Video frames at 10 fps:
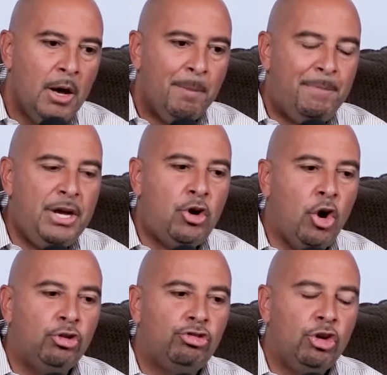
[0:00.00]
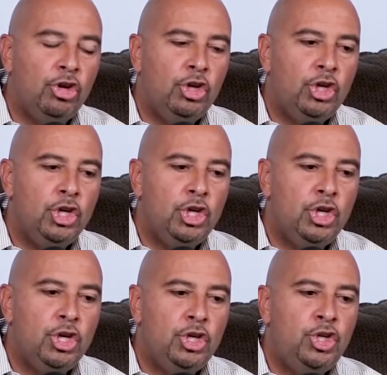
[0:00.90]
Because
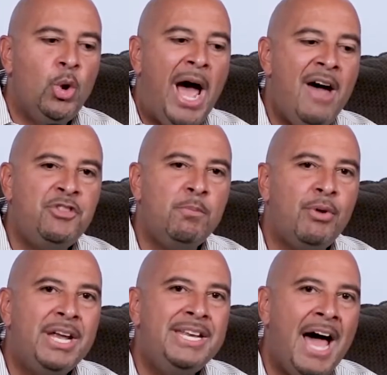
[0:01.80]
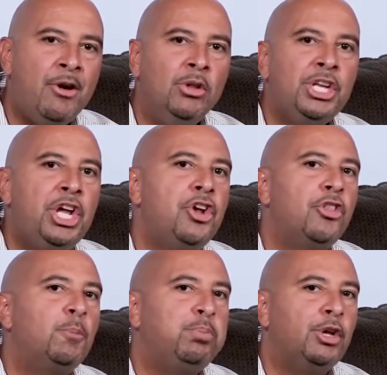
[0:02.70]
you have to bring not only
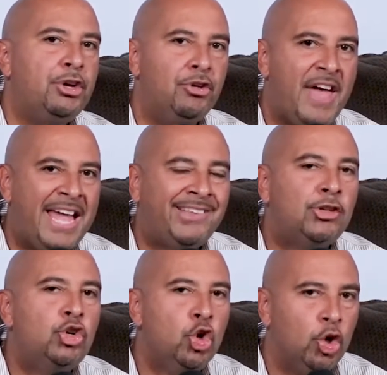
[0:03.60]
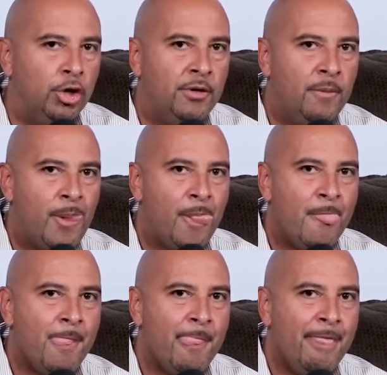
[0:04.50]
another player that's good,
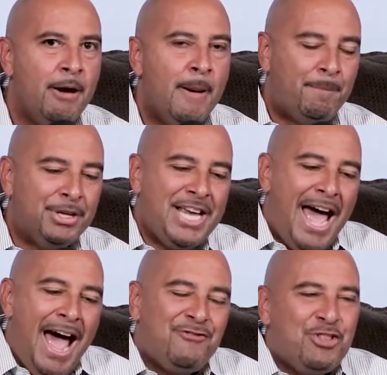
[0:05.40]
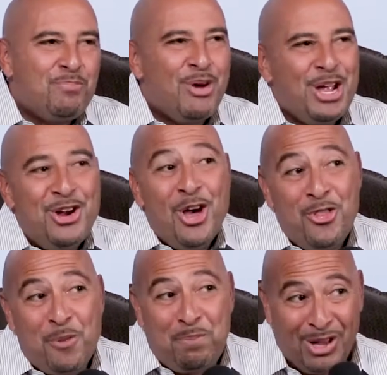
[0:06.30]
but you have to bring
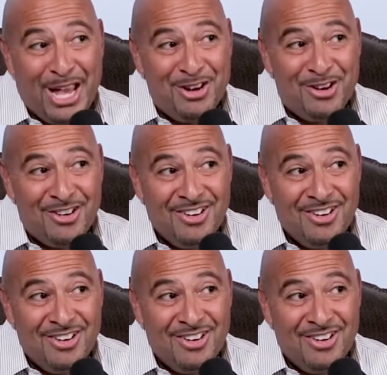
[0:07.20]
another player